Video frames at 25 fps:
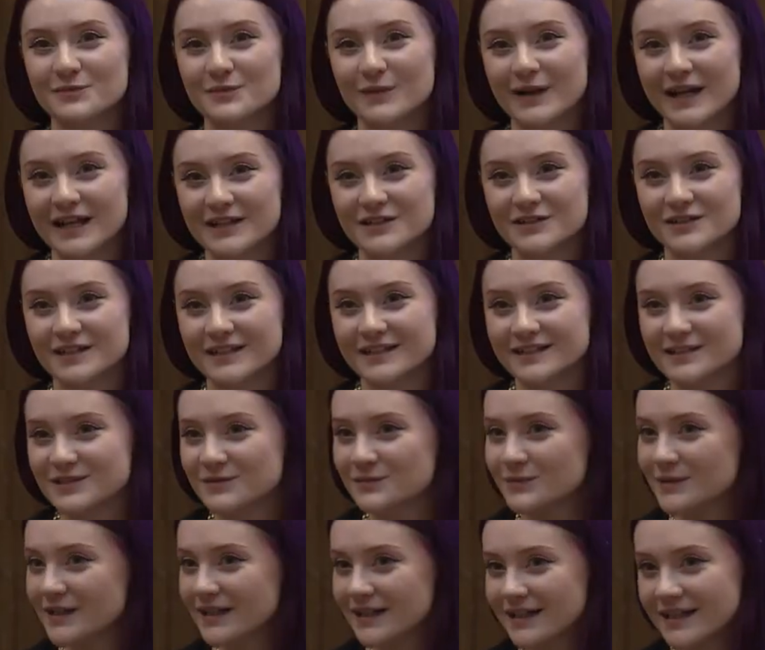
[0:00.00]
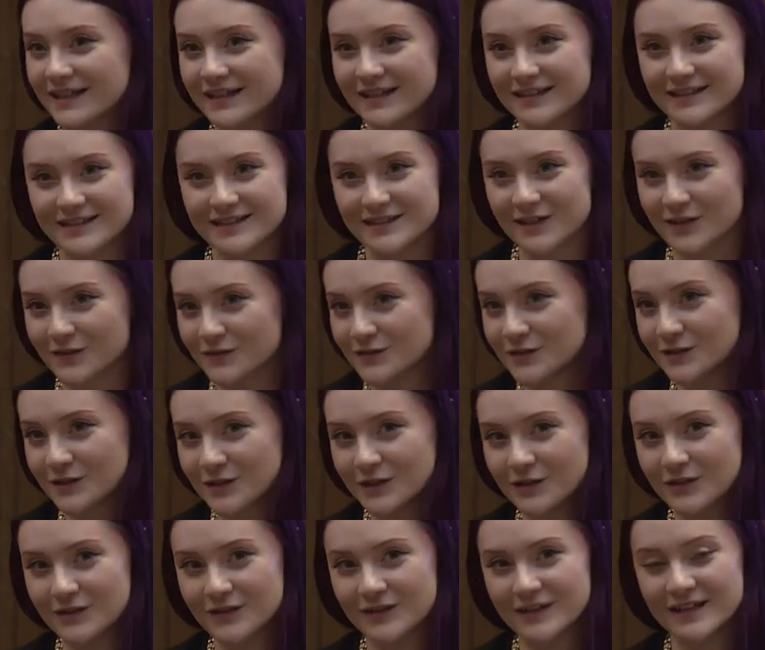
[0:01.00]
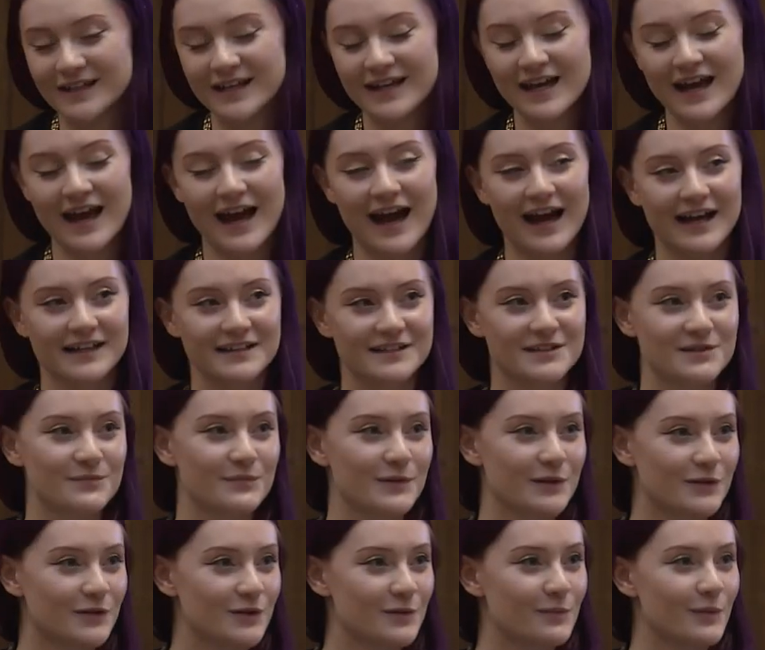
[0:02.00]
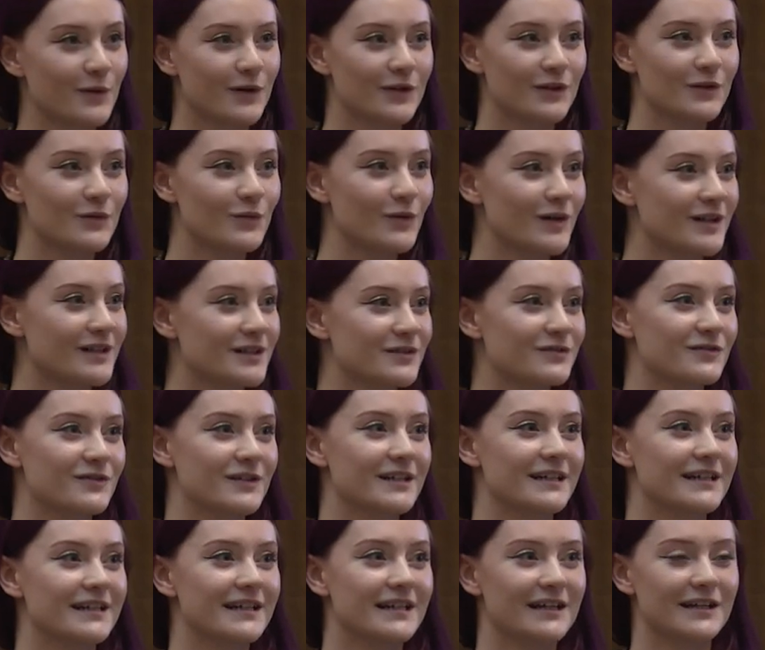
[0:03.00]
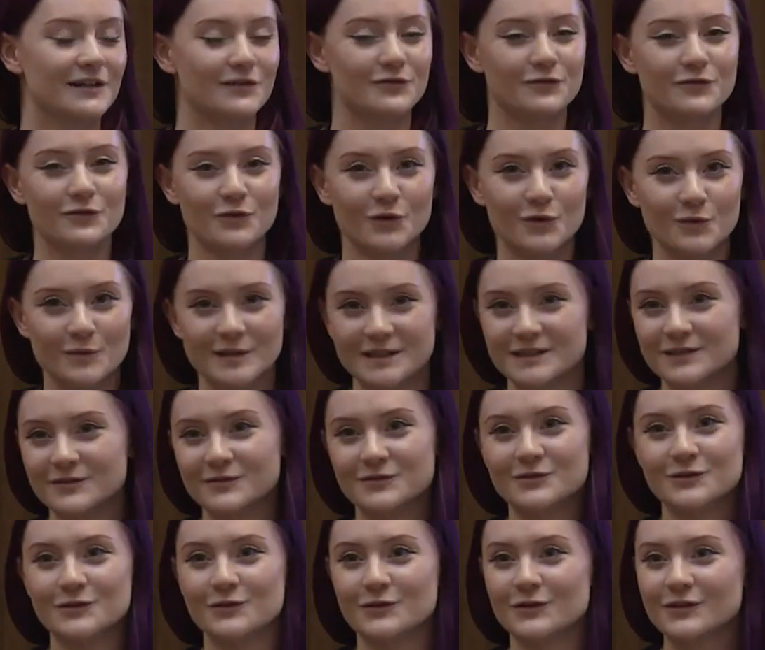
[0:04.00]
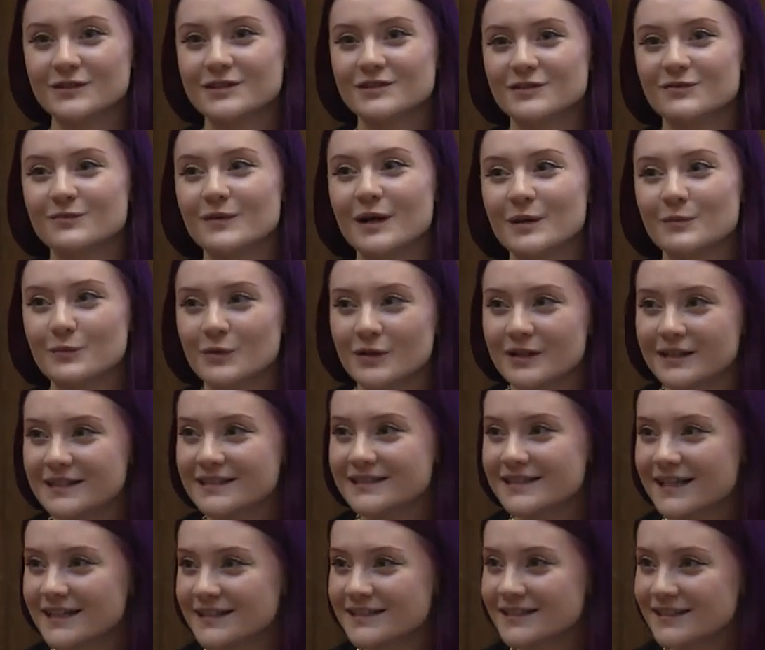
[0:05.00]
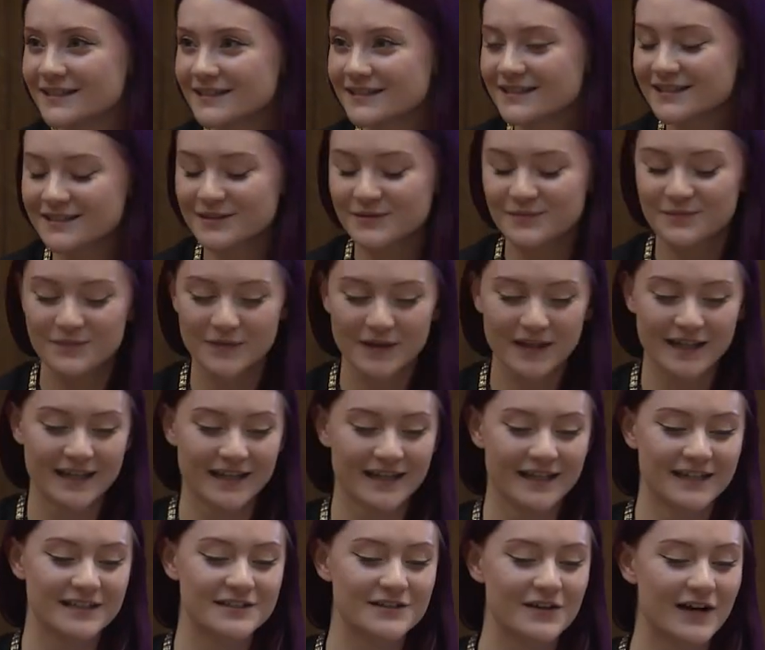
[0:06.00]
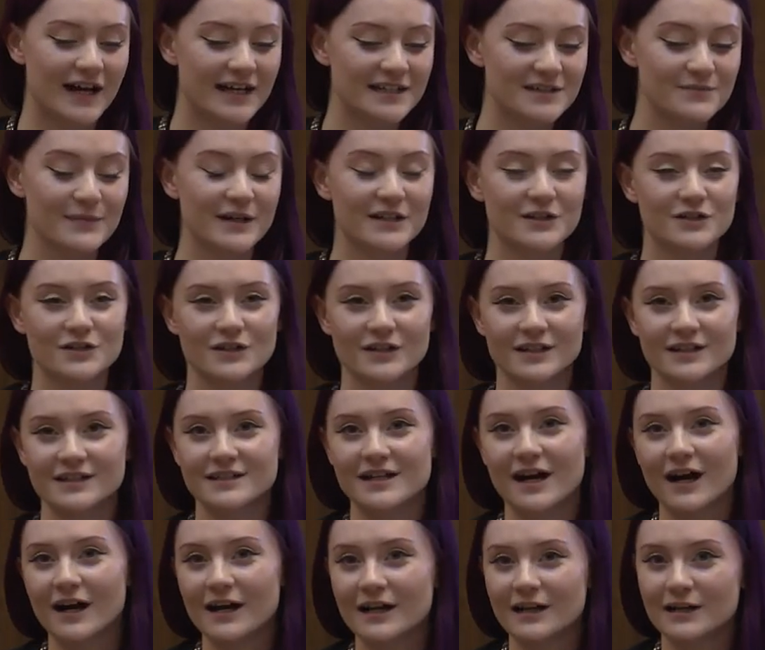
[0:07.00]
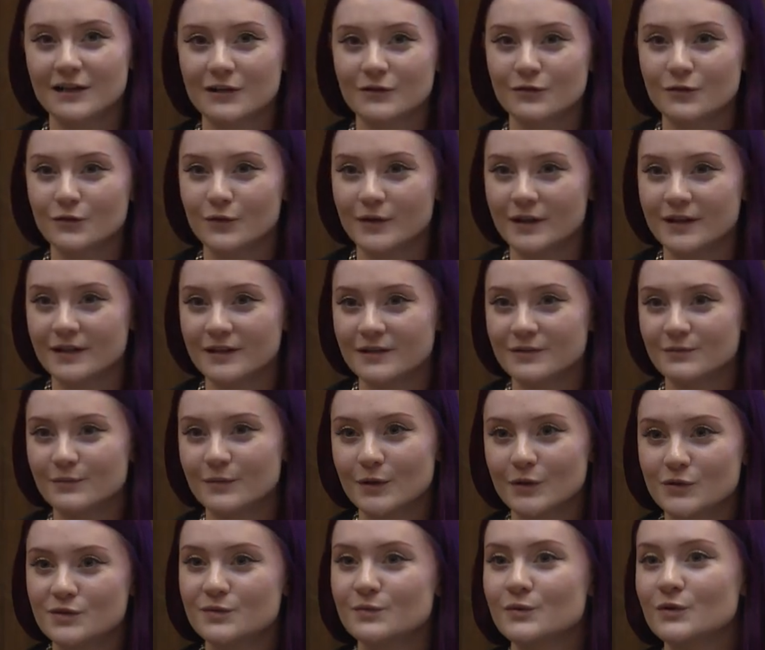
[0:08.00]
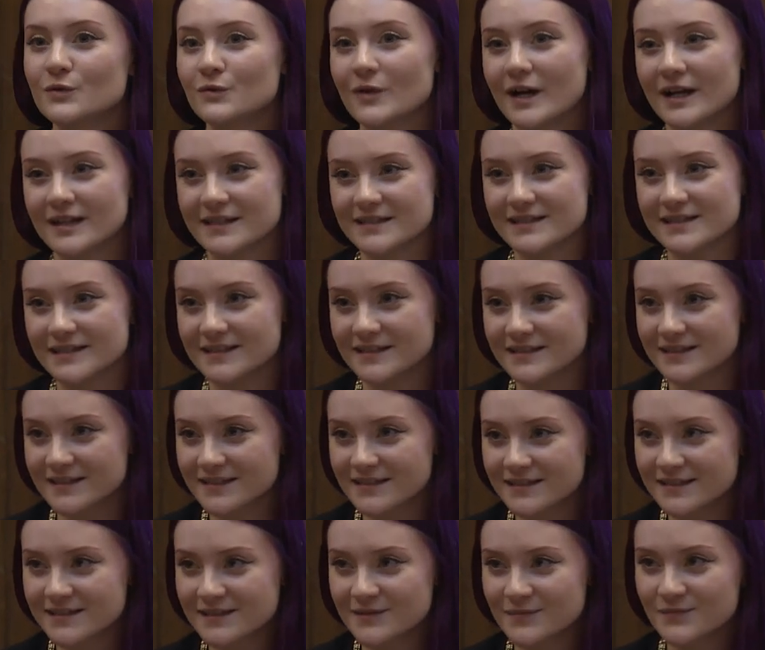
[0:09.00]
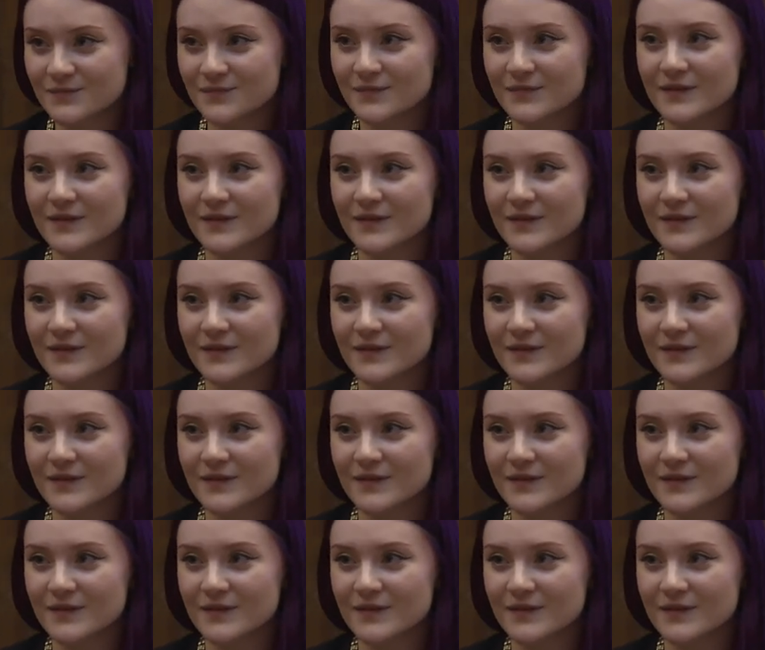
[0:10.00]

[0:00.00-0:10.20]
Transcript: a pleasure to be here this afternoon and to build upon the wonderfully informative talks of my predecessors. So as mentioned, I live with multiple rare diseases,